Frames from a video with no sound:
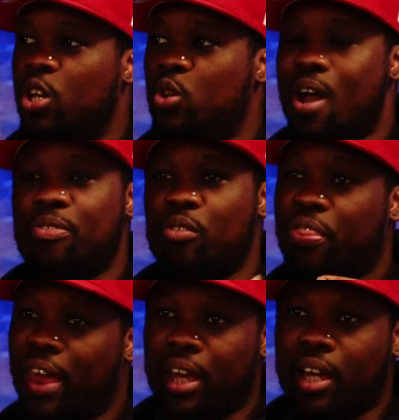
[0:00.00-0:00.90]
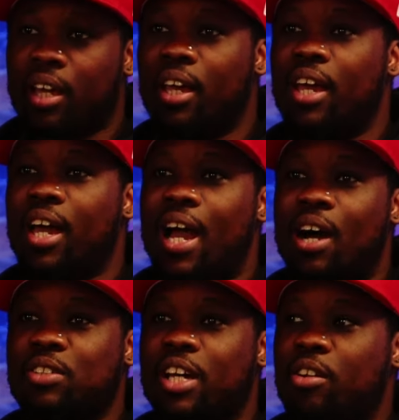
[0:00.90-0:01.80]
you have to think yeah
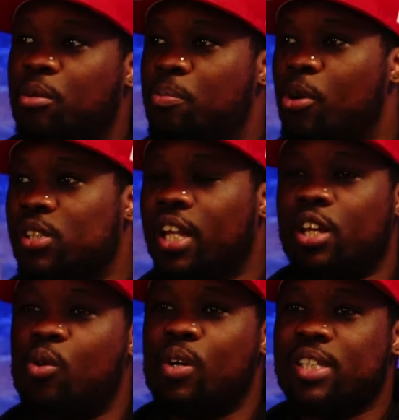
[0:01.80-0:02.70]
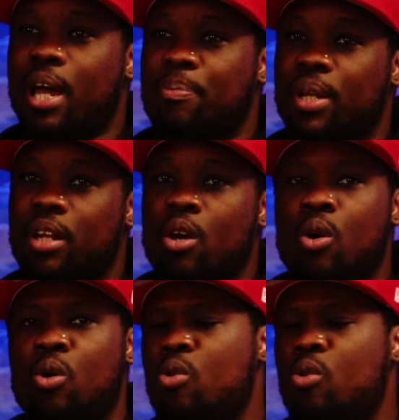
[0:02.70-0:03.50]
outside yeah, of the box like yo what's happening yeah.